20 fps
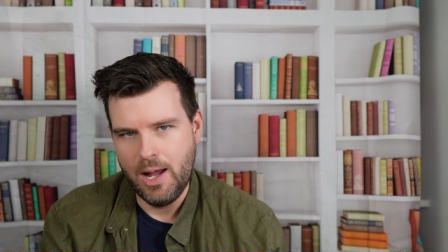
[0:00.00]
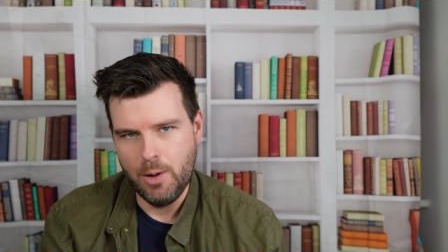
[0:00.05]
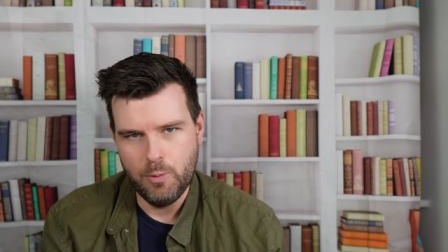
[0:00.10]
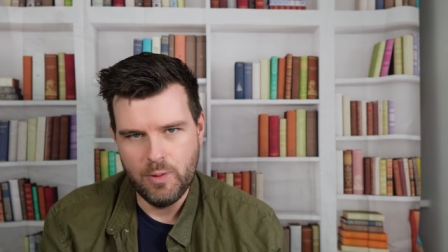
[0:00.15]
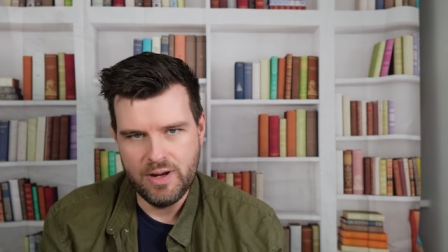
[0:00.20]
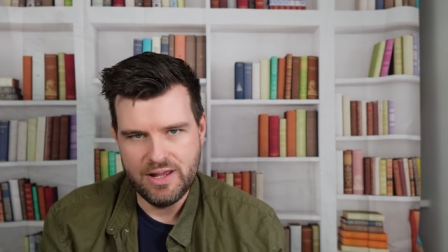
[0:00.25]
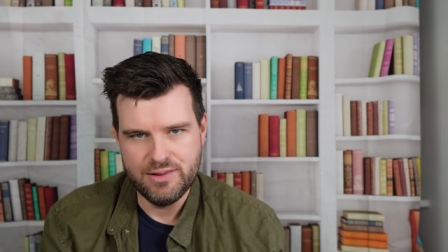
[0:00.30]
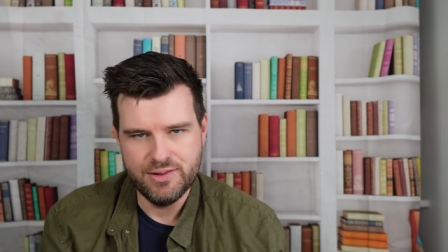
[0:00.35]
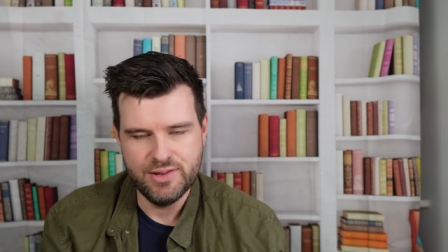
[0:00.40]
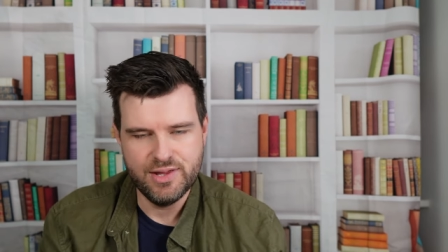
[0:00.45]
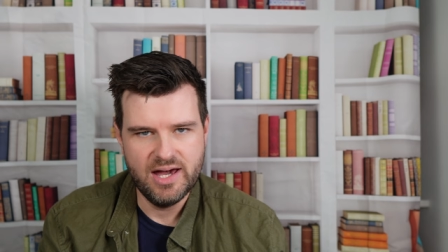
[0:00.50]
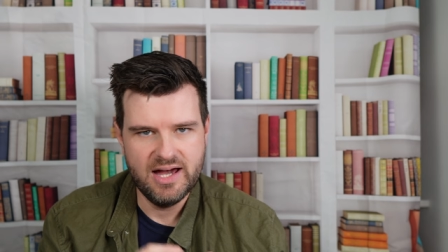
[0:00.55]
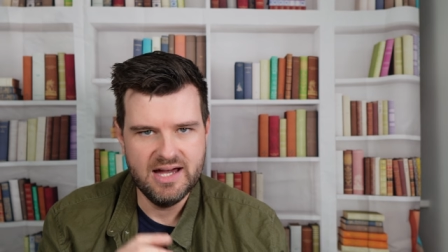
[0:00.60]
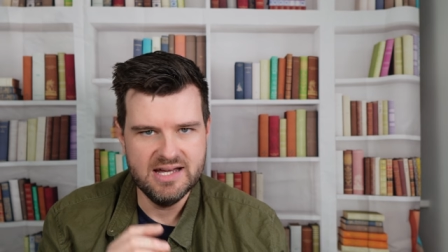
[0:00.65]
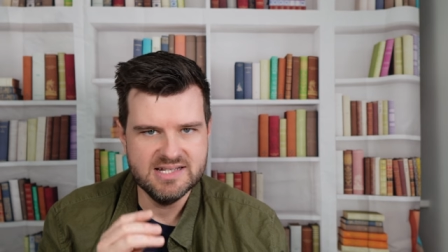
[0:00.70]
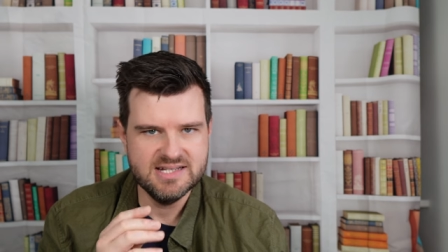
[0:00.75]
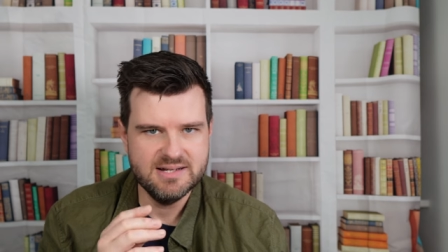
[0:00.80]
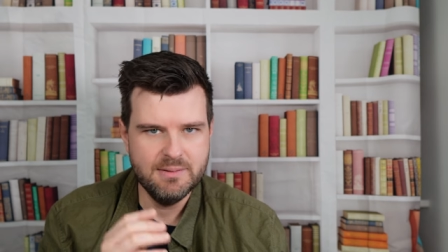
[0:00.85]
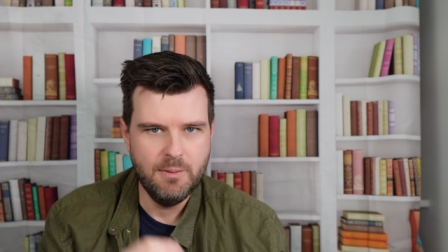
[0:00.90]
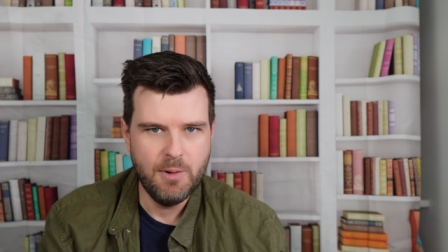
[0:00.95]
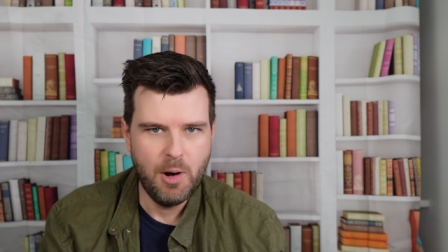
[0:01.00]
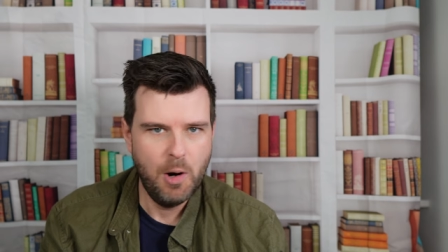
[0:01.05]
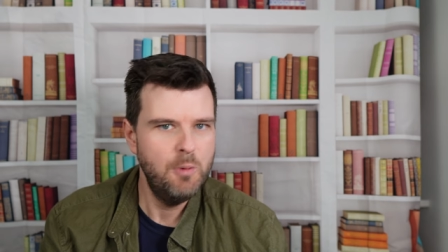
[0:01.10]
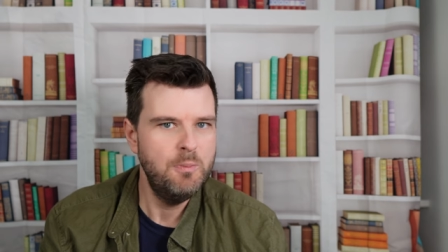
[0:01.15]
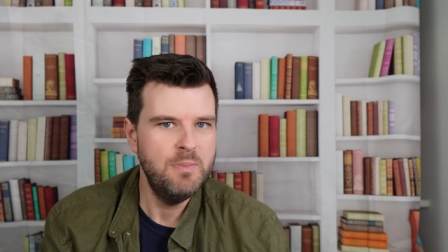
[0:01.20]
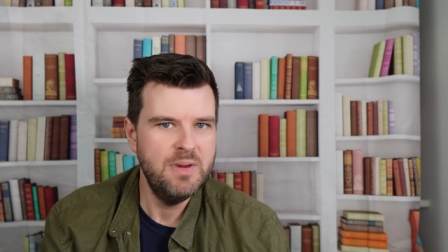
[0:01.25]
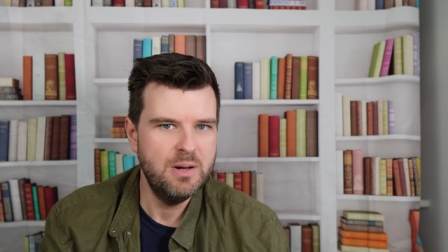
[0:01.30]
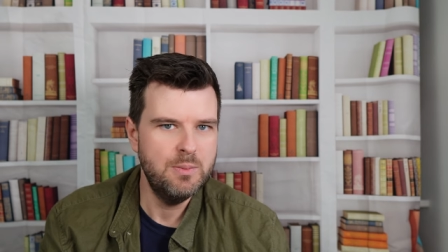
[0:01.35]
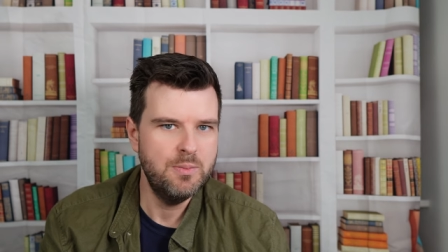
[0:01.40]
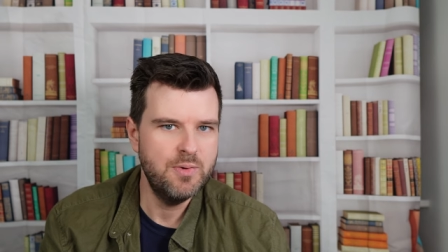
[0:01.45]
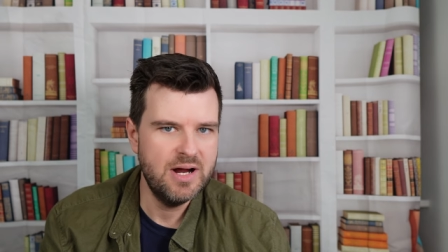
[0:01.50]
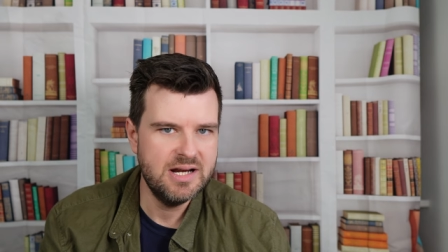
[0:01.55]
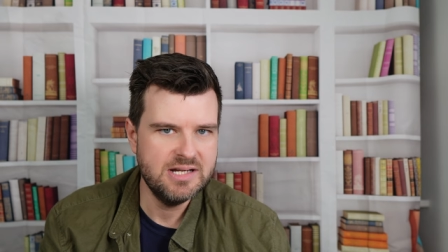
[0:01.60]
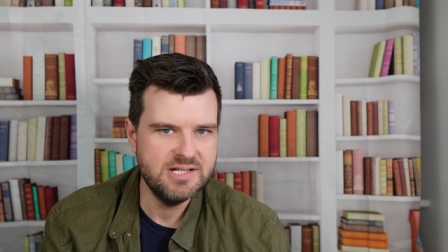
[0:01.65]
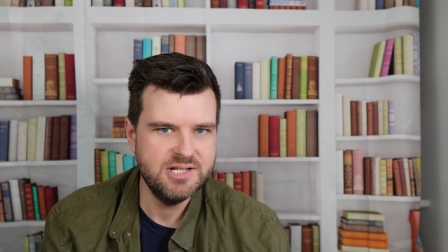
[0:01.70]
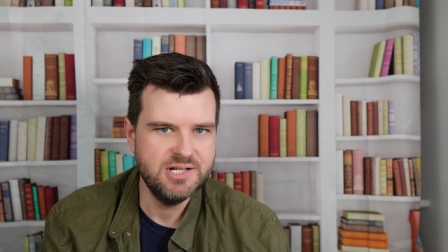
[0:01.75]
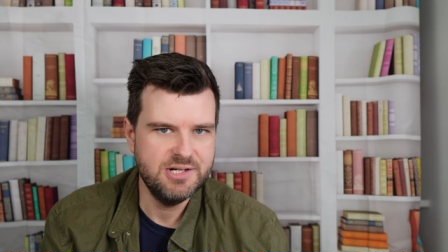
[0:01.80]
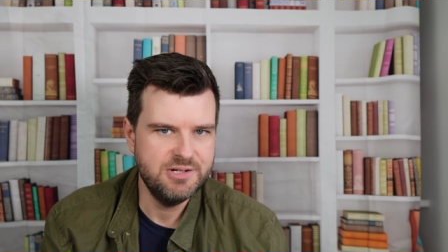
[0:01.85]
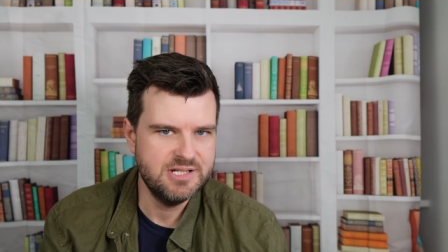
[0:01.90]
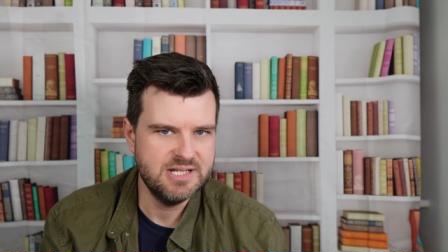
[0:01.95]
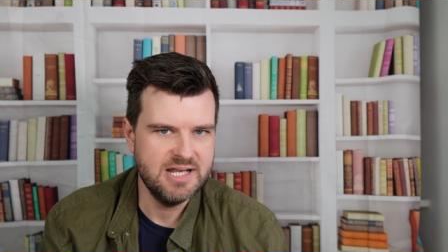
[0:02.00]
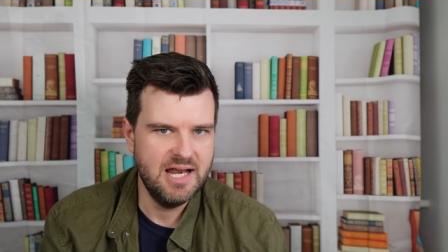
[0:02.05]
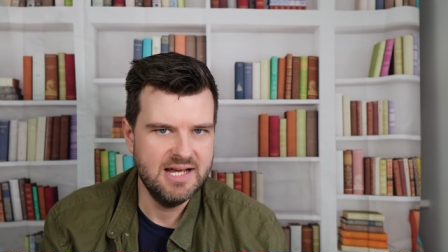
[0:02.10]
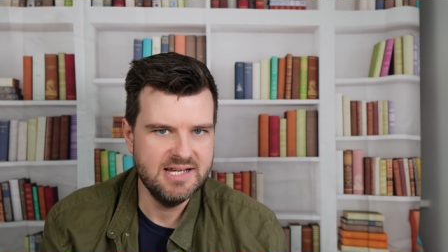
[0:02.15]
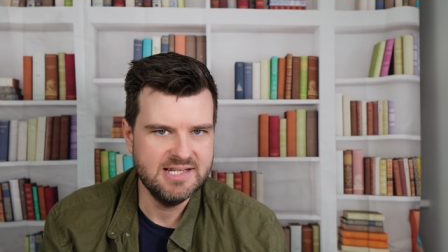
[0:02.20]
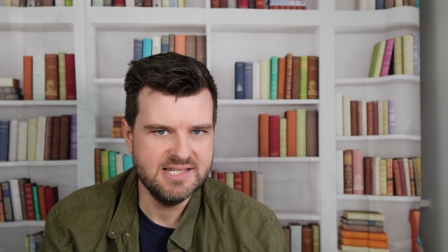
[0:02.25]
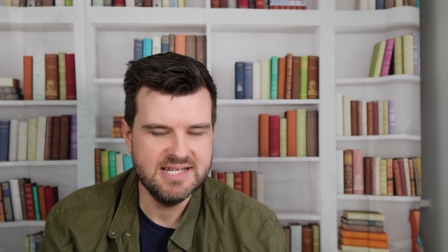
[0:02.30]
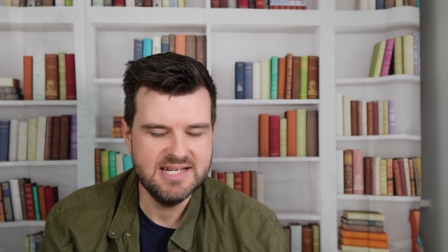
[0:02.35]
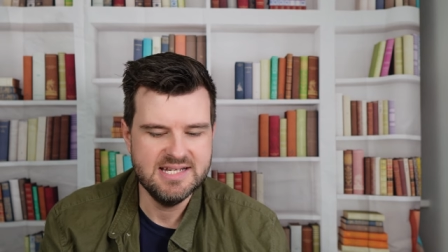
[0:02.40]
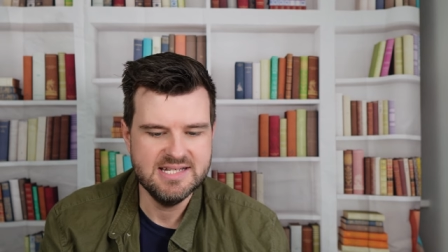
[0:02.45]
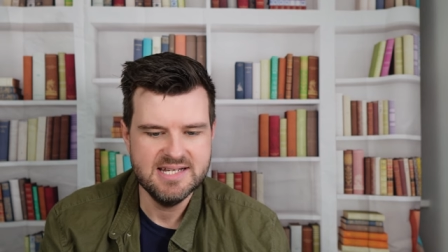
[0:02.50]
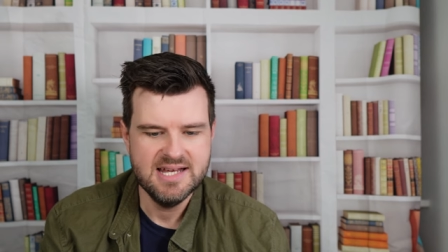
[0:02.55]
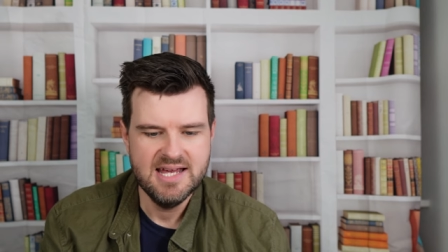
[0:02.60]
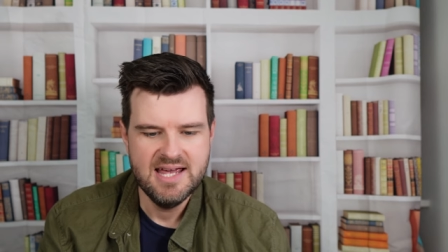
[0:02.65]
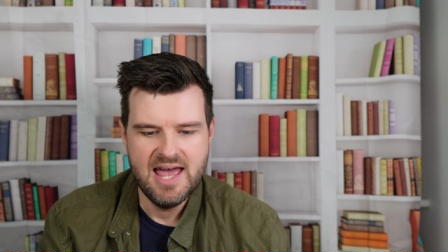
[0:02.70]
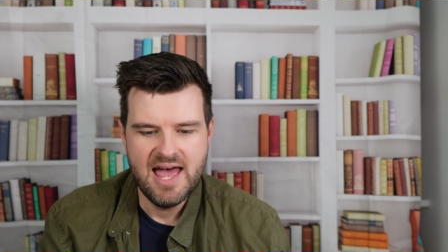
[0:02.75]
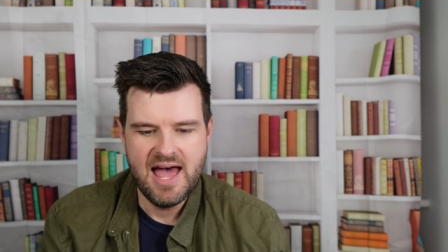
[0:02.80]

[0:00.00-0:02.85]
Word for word: with some wholemeal bread, 2 slices,